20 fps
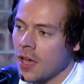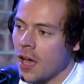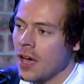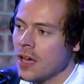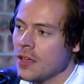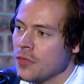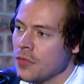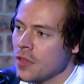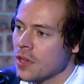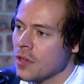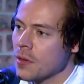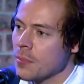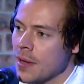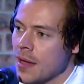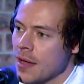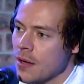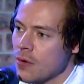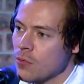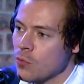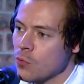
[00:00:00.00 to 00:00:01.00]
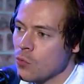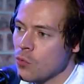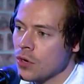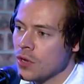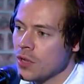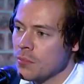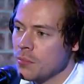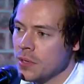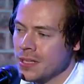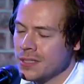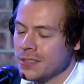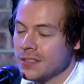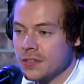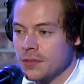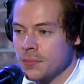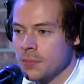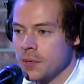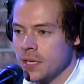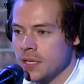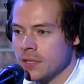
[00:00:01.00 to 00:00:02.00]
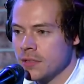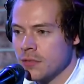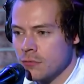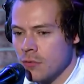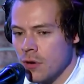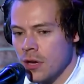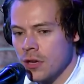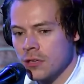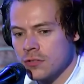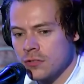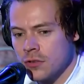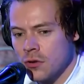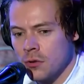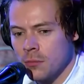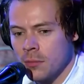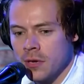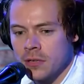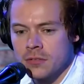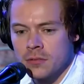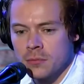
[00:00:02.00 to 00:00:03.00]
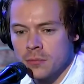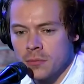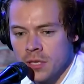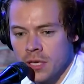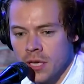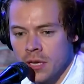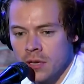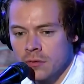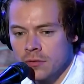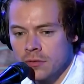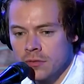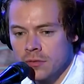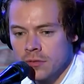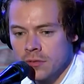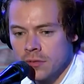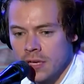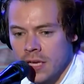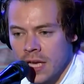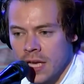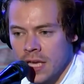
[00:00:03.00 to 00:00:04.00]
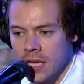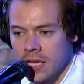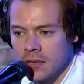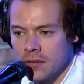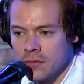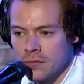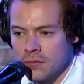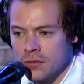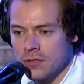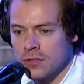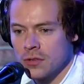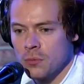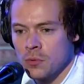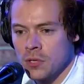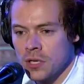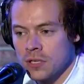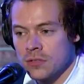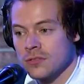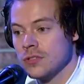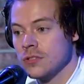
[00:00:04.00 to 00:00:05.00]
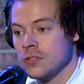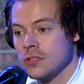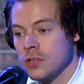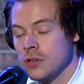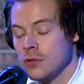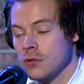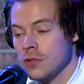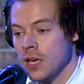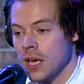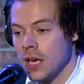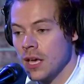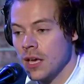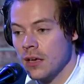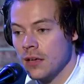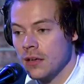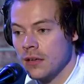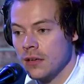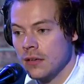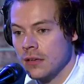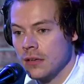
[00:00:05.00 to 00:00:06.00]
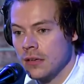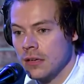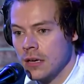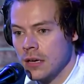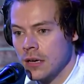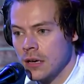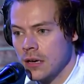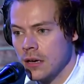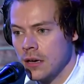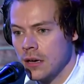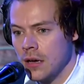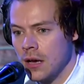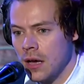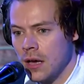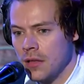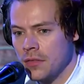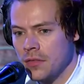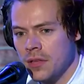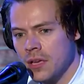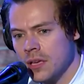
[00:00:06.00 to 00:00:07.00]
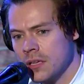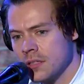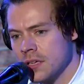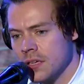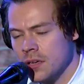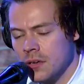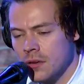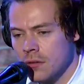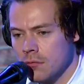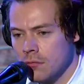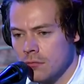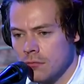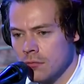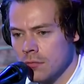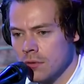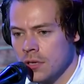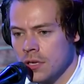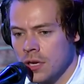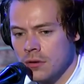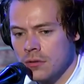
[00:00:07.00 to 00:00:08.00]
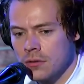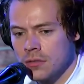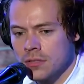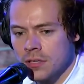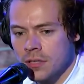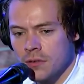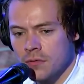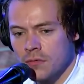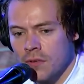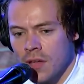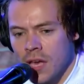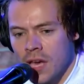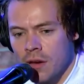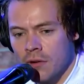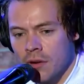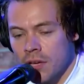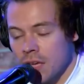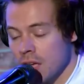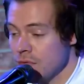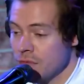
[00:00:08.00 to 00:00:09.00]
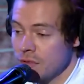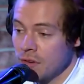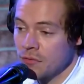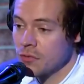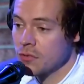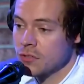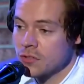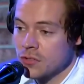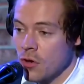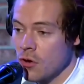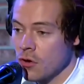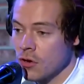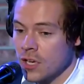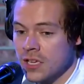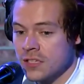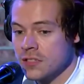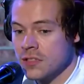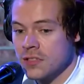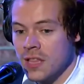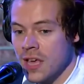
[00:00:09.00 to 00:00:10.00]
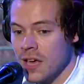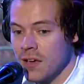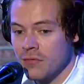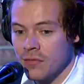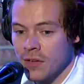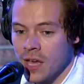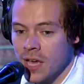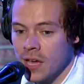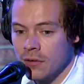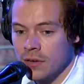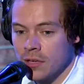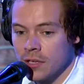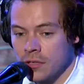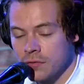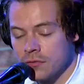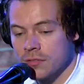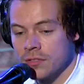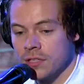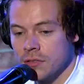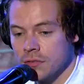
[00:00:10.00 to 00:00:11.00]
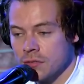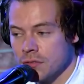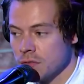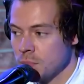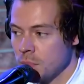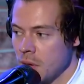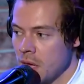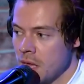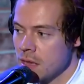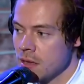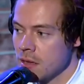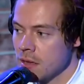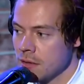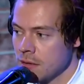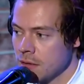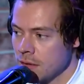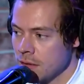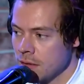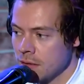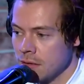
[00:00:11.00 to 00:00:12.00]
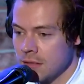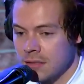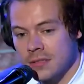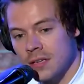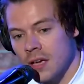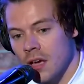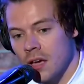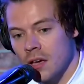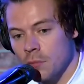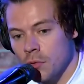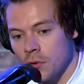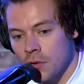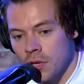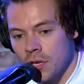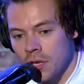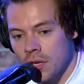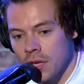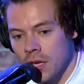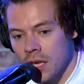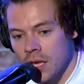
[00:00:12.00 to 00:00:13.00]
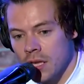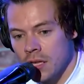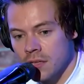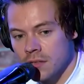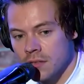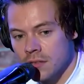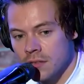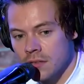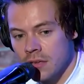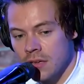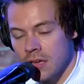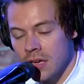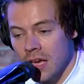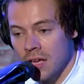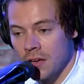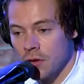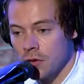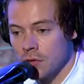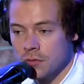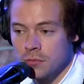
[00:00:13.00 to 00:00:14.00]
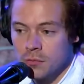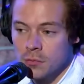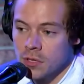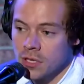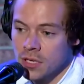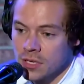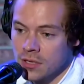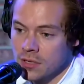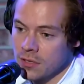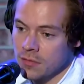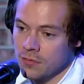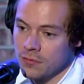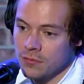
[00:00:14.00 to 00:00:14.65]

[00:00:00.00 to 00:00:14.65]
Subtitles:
I think about what it means to me to write a song about somebody else, and for someone else to do that. I think it's like it's like flattering. Even if the song isn't that flattering, you've still spent time on it, and ultimately,